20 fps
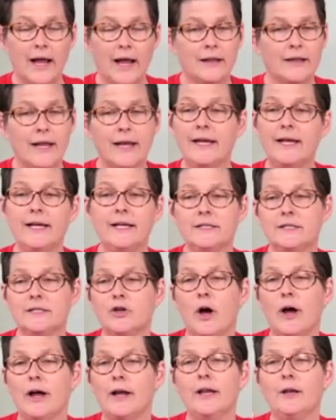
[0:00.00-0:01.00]
like, he's
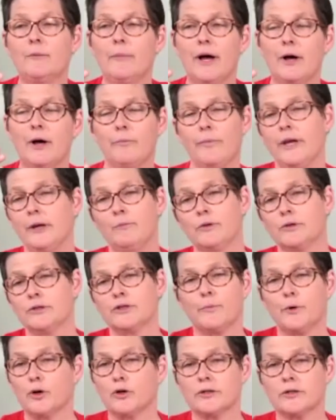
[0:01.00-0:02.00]
talking about people's
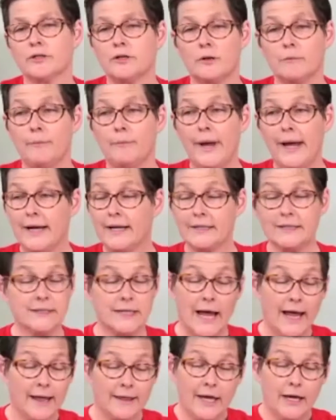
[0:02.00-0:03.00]
personal best,
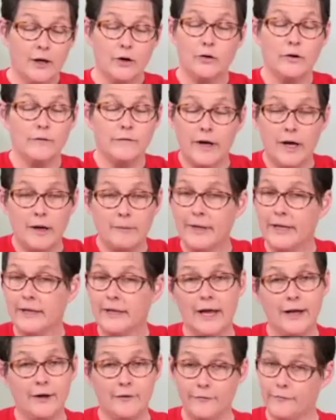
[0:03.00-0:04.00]
and they could have come in
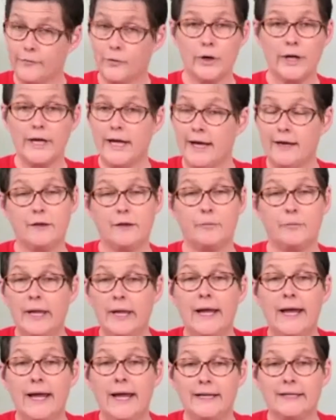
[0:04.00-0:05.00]
like forty-eighth
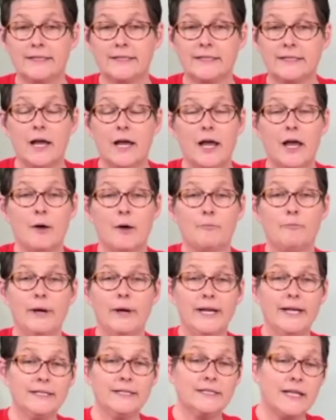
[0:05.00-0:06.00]
place, but
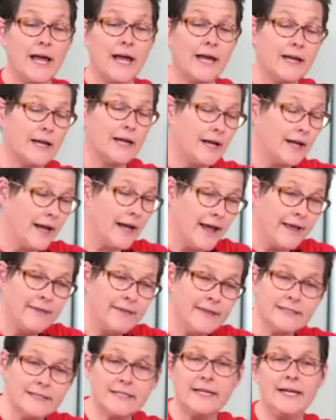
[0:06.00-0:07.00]
he's like, and
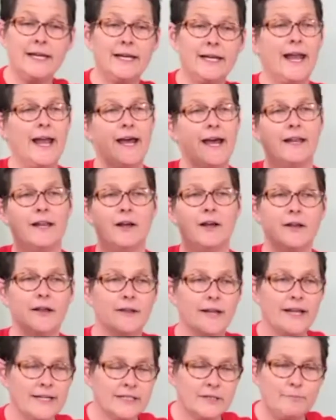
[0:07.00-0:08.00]
this kid had
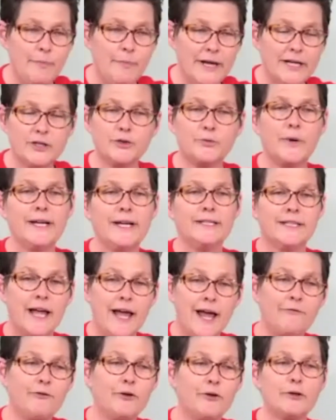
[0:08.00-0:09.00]
his best race
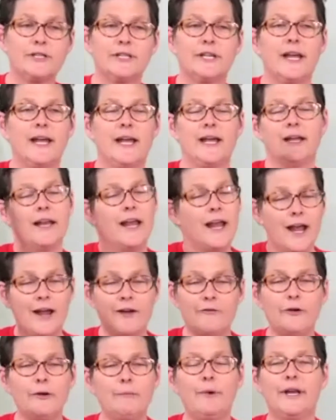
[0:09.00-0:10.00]
ever today, and
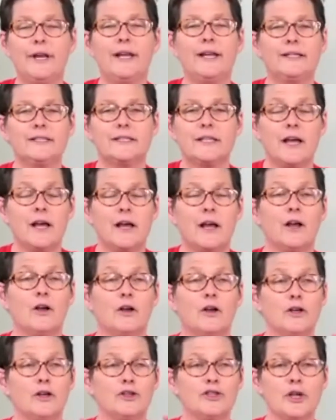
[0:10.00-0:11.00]
everybody's
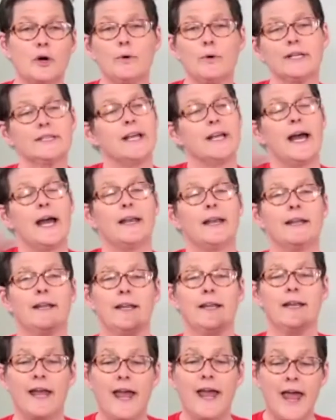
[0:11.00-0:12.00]
so excited,
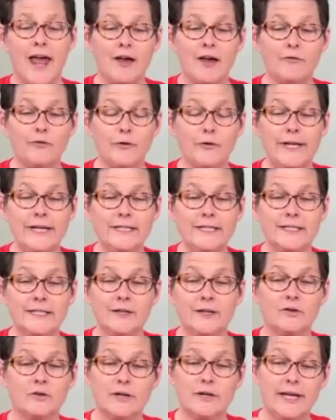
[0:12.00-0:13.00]
and every
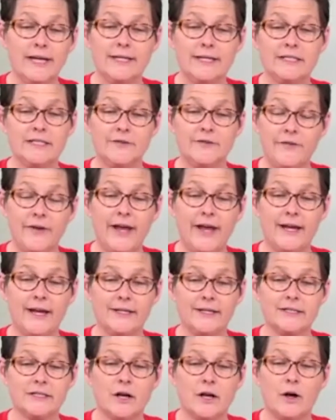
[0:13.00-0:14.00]
single kid's
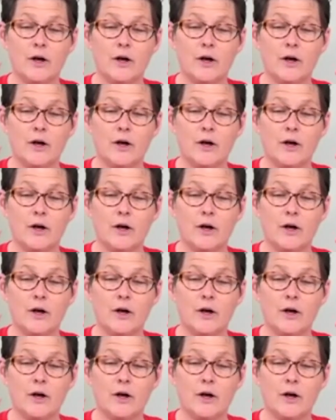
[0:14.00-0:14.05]
face